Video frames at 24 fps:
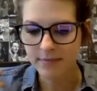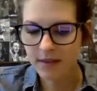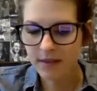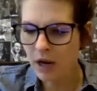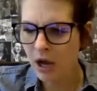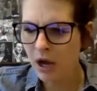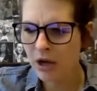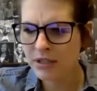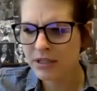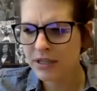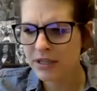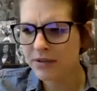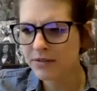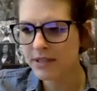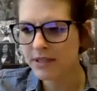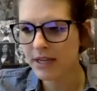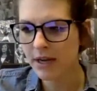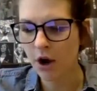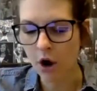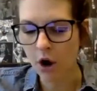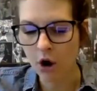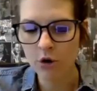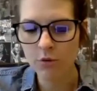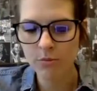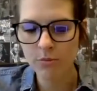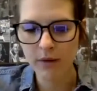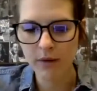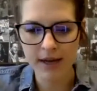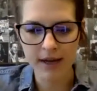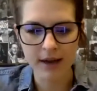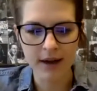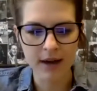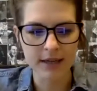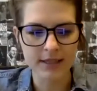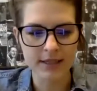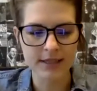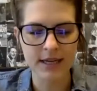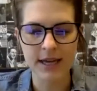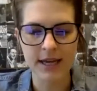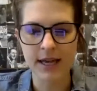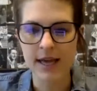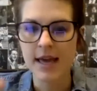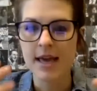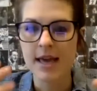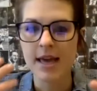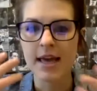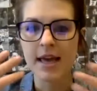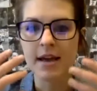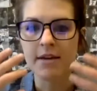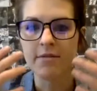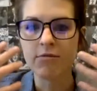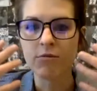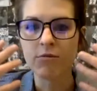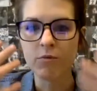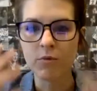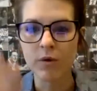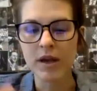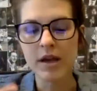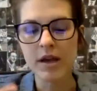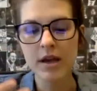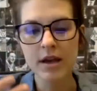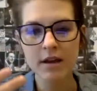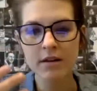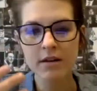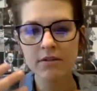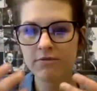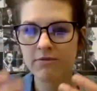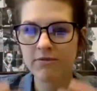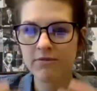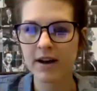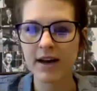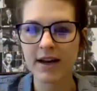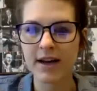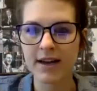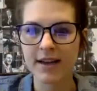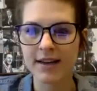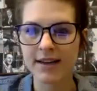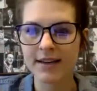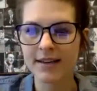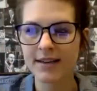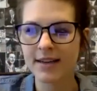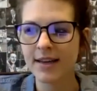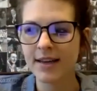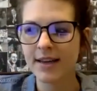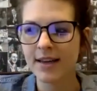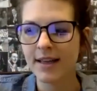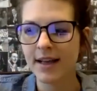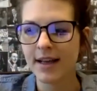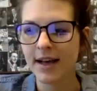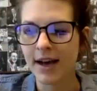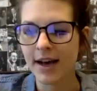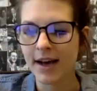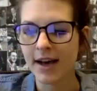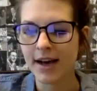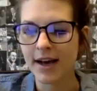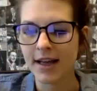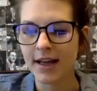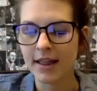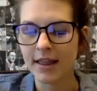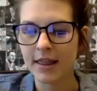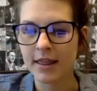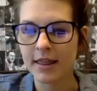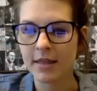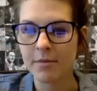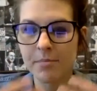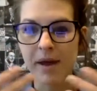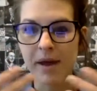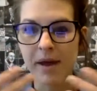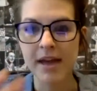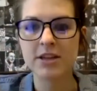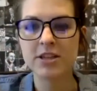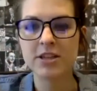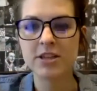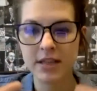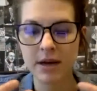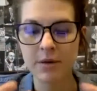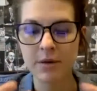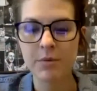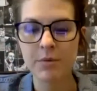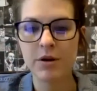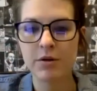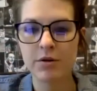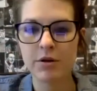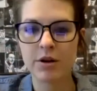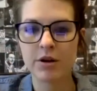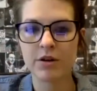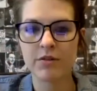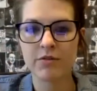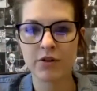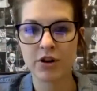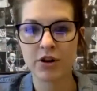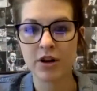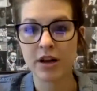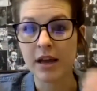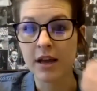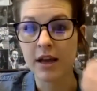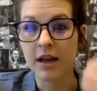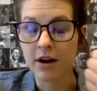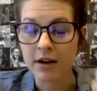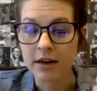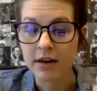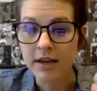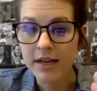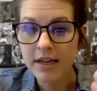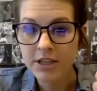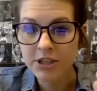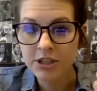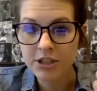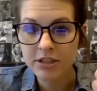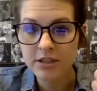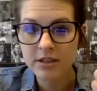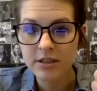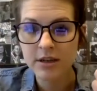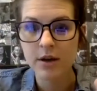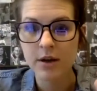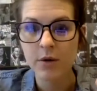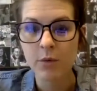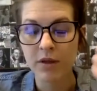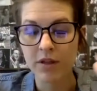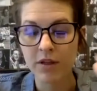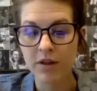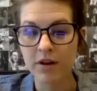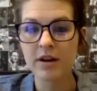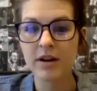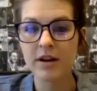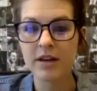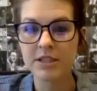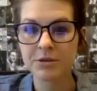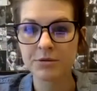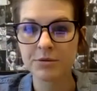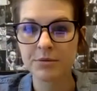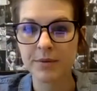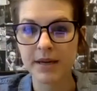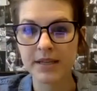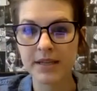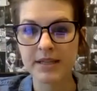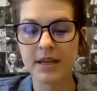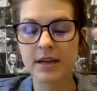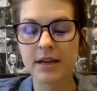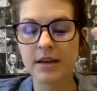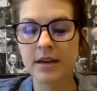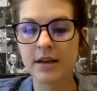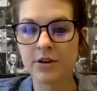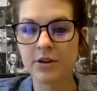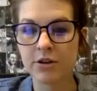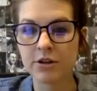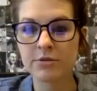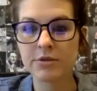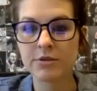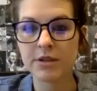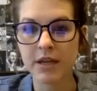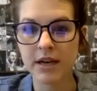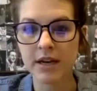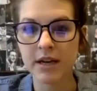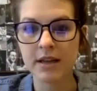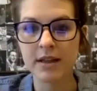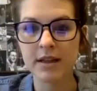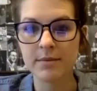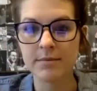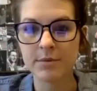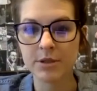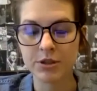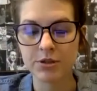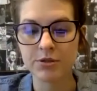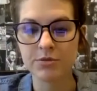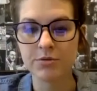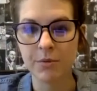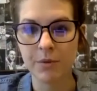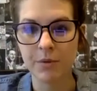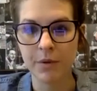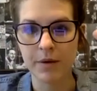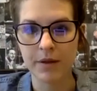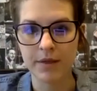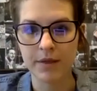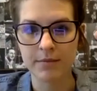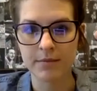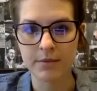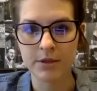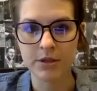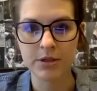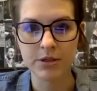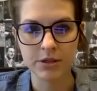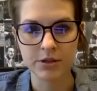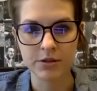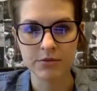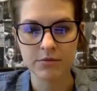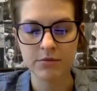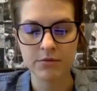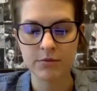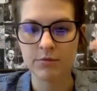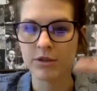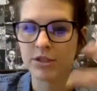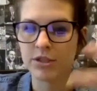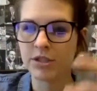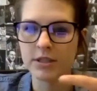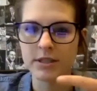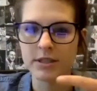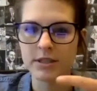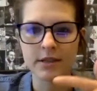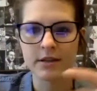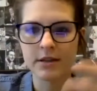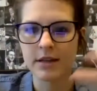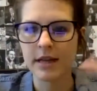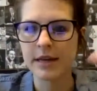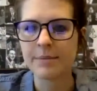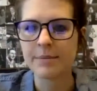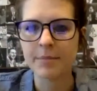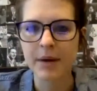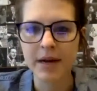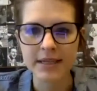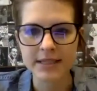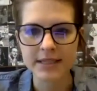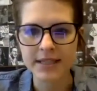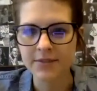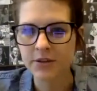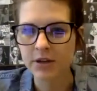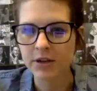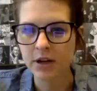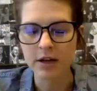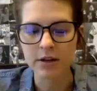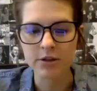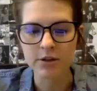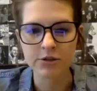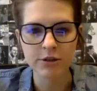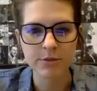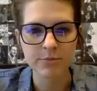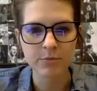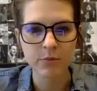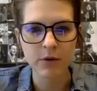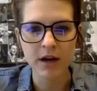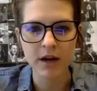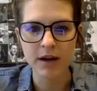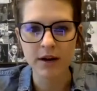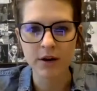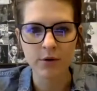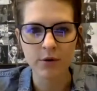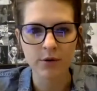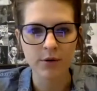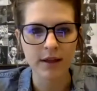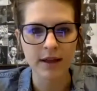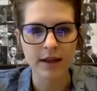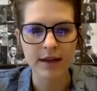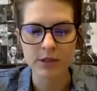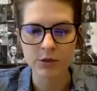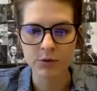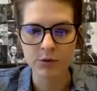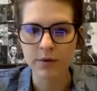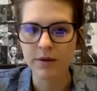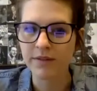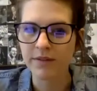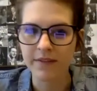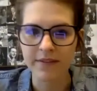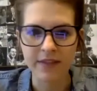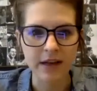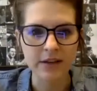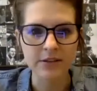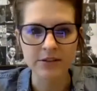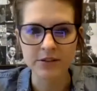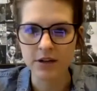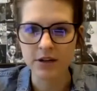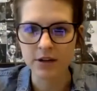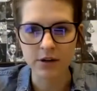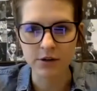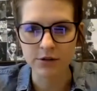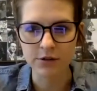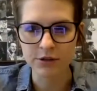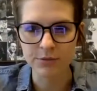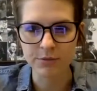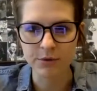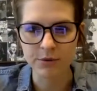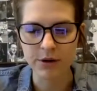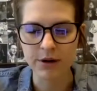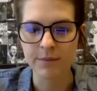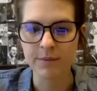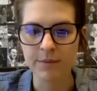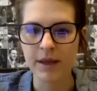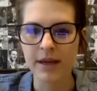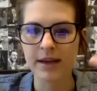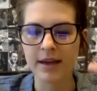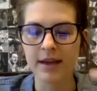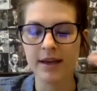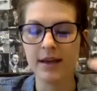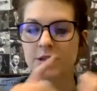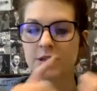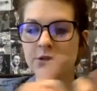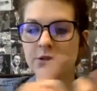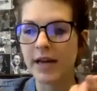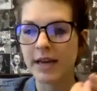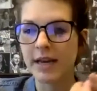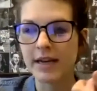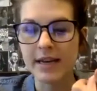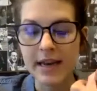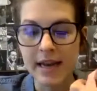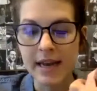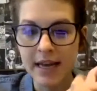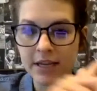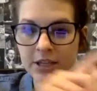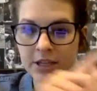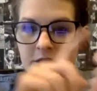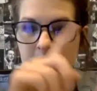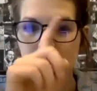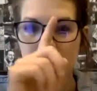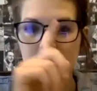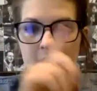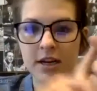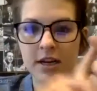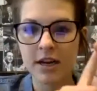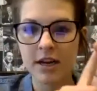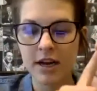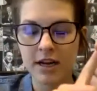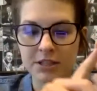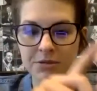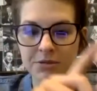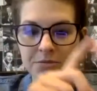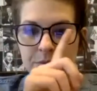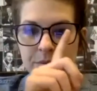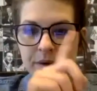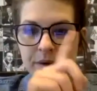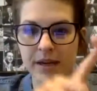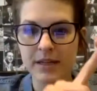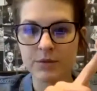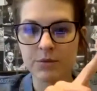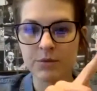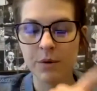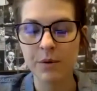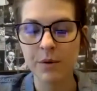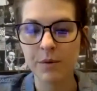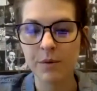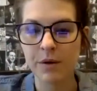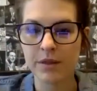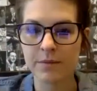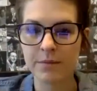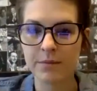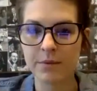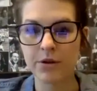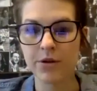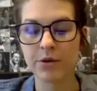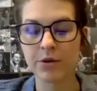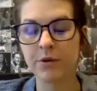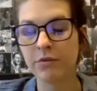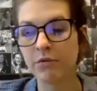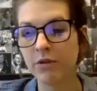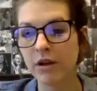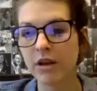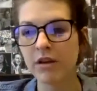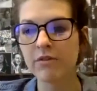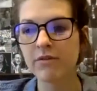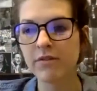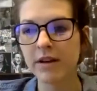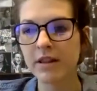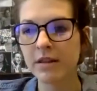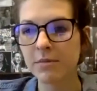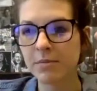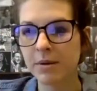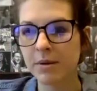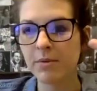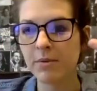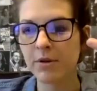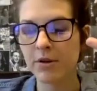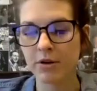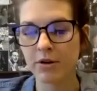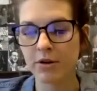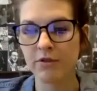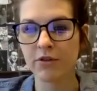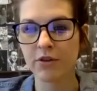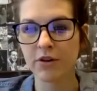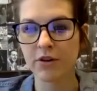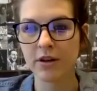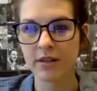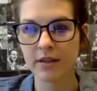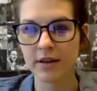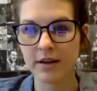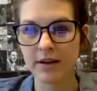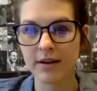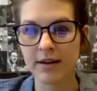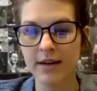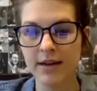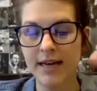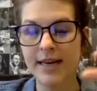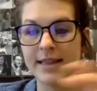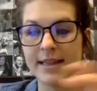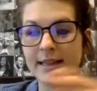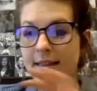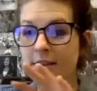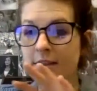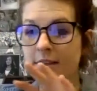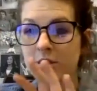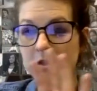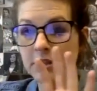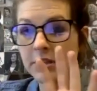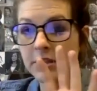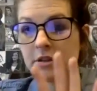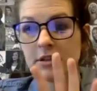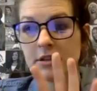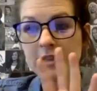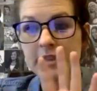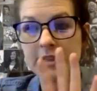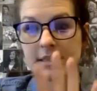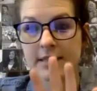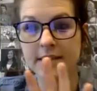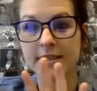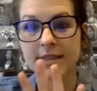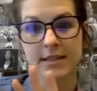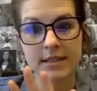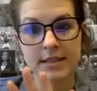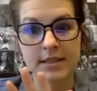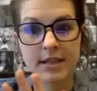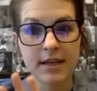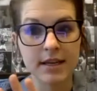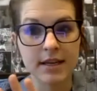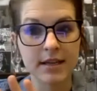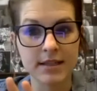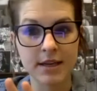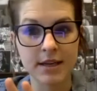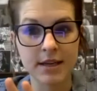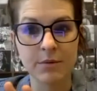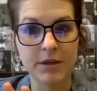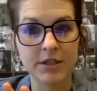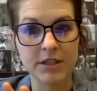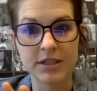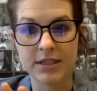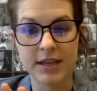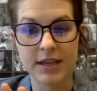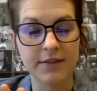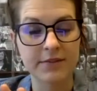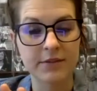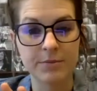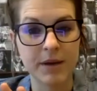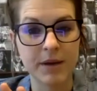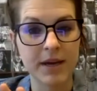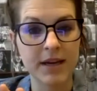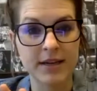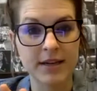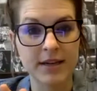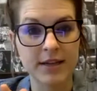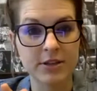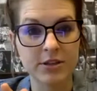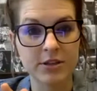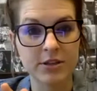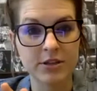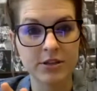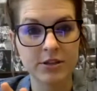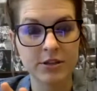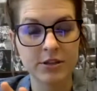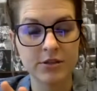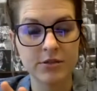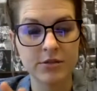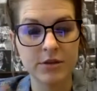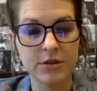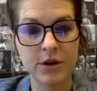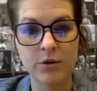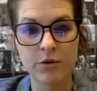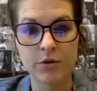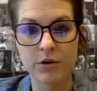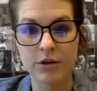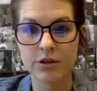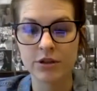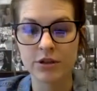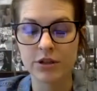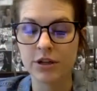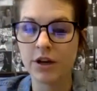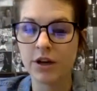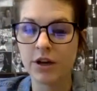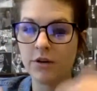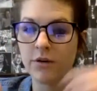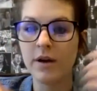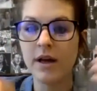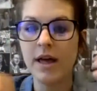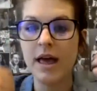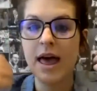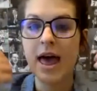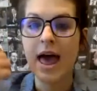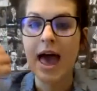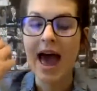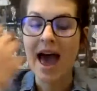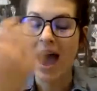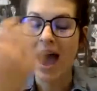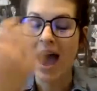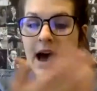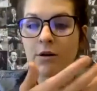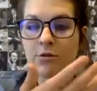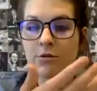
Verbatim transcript: all of a sudden I was like, oh my gosh, like if we can find uh, the pages that we know are converting in our niche with our customer base and in terms of getting them to do what we want them to do, which is either like buy seven dollar tripwire or like a twenty-five thousand dollar coaching program. Like, so again, niche, customer base, what we want them to do. If we can find the people that are converting there, then there's literally six things that we just have to pay attention to in order to know how